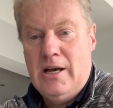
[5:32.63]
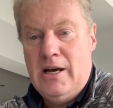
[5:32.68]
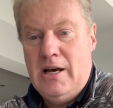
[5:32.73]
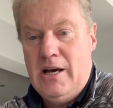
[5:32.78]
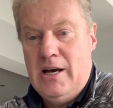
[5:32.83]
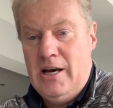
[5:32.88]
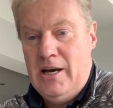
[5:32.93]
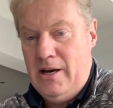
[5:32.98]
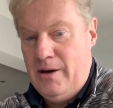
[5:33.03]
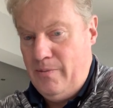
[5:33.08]

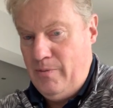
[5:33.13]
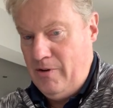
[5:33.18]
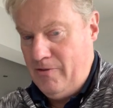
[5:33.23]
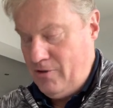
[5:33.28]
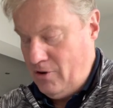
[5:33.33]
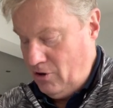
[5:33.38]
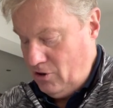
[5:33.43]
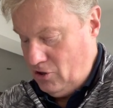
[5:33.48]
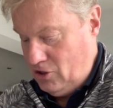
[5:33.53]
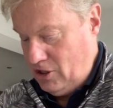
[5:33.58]
And we've
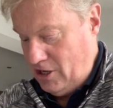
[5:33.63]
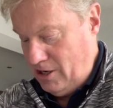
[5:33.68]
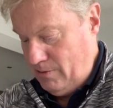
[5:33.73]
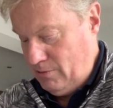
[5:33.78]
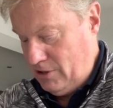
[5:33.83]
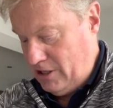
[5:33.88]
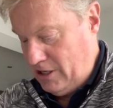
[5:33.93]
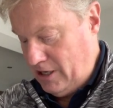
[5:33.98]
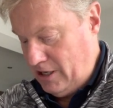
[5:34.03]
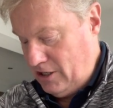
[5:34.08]
got
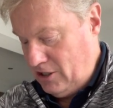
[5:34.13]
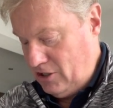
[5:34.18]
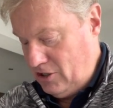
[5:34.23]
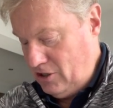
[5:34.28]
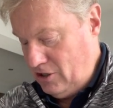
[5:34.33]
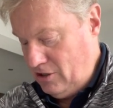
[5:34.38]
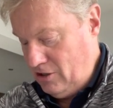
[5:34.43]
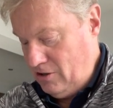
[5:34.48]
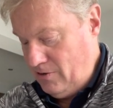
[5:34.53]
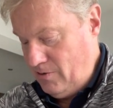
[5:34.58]
James
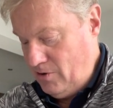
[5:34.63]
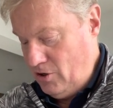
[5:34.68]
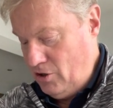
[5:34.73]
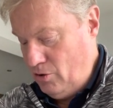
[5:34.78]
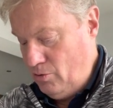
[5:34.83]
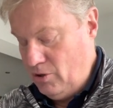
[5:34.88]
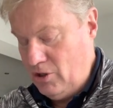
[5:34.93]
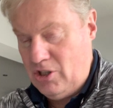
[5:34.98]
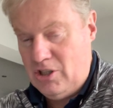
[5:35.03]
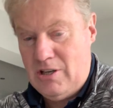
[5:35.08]
Kingston,
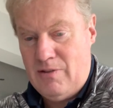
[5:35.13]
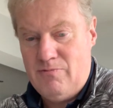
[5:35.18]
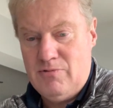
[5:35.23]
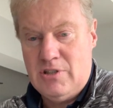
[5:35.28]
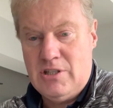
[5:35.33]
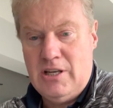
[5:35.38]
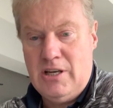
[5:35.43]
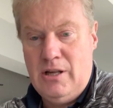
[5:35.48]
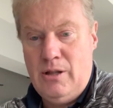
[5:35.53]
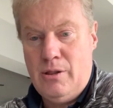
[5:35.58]
who was
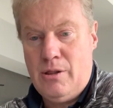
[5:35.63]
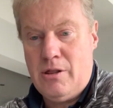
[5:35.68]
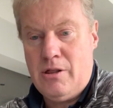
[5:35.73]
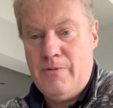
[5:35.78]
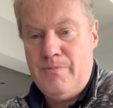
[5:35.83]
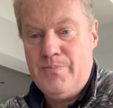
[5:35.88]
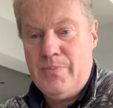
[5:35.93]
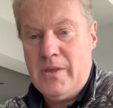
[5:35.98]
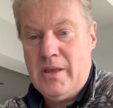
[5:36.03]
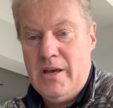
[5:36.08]
17th
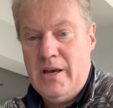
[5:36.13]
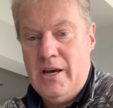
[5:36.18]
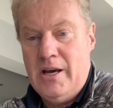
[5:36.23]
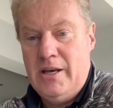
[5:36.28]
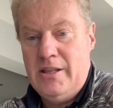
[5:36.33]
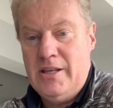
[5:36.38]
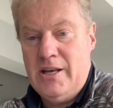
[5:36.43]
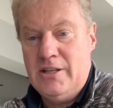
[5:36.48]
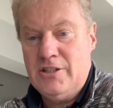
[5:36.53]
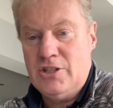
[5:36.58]

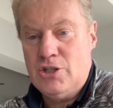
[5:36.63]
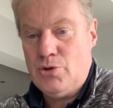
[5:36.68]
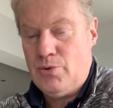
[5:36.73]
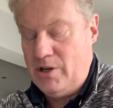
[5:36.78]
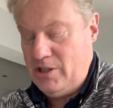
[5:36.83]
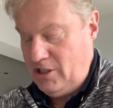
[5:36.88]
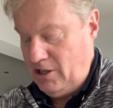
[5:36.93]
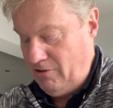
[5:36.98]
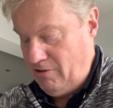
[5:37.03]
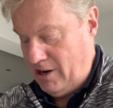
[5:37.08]
in the
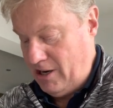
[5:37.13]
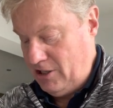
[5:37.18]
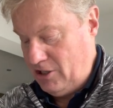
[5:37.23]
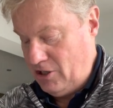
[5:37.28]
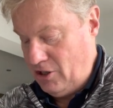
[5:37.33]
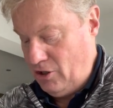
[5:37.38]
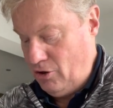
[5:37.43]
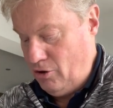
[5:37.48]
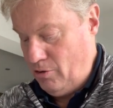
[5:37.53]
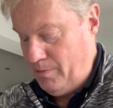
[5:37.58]
under-20 race
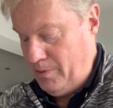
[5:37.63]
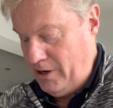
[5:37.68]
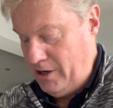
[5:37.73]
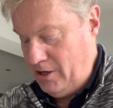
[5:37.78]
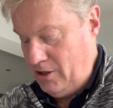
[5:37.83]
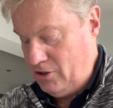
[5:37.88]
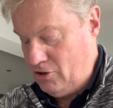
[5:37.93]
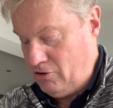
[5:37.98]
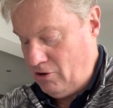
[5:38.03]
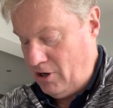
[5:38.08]
at the
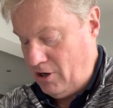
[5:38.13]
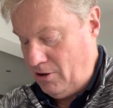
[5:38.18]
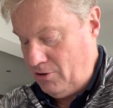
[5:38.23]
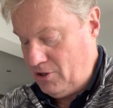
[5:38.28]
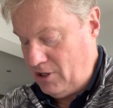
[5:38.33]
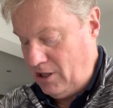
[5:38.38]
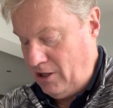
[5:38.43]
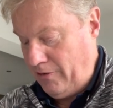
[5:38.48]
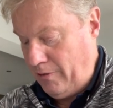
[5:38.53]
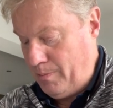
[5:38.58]
European
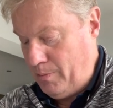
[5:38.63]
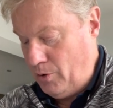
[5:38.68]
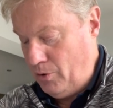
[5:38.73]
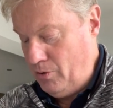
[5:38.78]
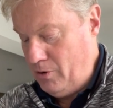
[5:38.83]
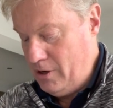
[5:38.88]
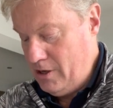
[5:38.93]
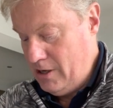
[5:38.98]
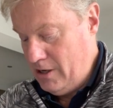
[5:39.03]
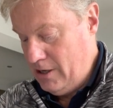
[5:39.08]
Trials at
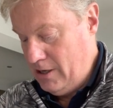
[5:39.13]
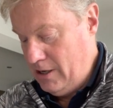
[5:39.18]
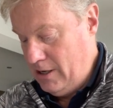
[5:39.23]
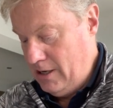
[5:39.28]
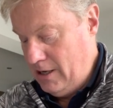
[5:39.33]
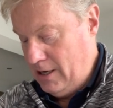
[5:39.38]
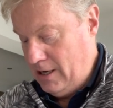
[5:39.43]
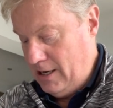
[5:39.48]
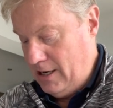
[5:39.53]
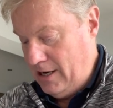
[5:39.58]
Liverpool,
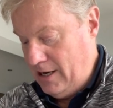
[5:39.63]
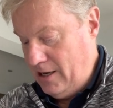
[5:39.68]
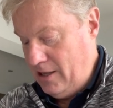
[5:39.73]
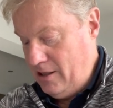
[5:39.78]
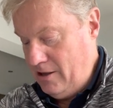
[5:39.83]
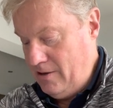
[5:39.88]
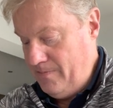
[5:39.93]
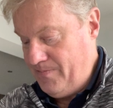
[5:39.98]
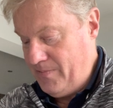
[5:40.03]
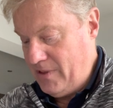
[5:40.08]

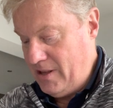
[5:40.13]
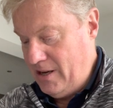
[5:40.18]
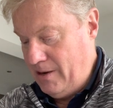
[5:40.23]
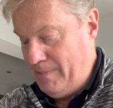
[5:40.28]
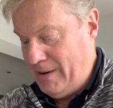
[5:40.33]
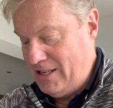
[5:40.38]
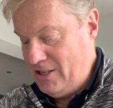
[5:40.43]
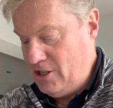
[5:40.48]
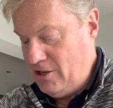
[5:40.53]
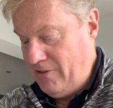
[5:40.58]
and a
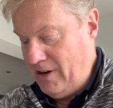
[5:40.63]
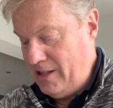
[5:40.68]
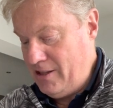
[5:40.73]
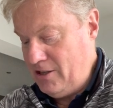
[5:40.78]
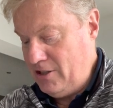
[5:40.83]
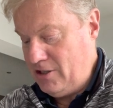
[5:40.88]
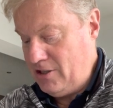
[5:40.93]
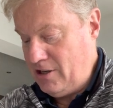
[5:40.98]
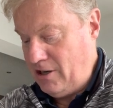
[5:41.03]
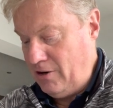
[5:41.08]
bunch of
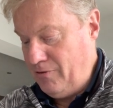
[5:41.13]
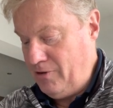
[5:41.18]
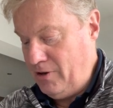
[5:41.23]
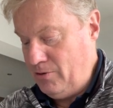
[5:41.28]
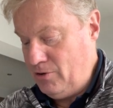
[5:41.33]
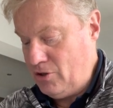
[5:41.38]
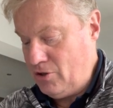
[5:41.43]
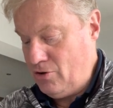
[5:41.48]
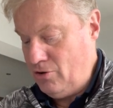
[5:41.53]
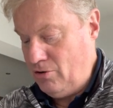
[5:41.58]
others. Hopefully
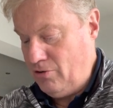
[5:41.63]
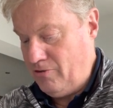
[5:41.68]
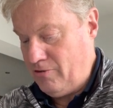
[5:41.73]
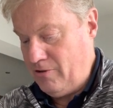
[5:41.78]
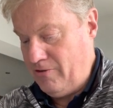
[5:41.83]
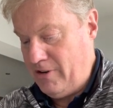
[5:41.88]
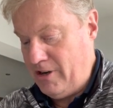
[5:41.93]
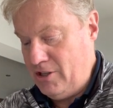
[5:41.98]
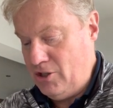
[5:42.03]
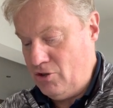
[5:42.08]
we'll score for
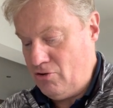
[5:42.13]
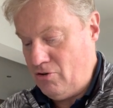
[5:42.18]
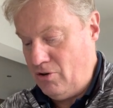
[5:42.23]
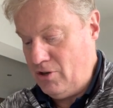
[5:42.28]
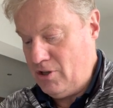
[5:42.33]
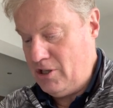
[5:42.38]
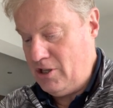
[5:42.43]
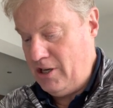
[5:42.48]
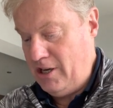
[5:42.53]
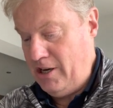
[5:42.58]
a very
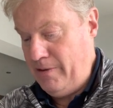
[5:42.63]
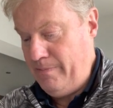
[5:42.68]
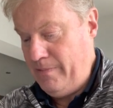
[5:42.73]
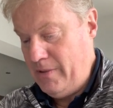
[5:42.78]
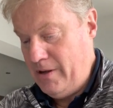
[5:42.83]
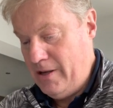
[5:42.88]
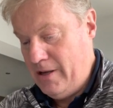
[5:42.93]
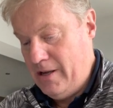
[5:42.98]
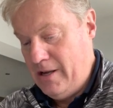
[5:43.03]
strong team.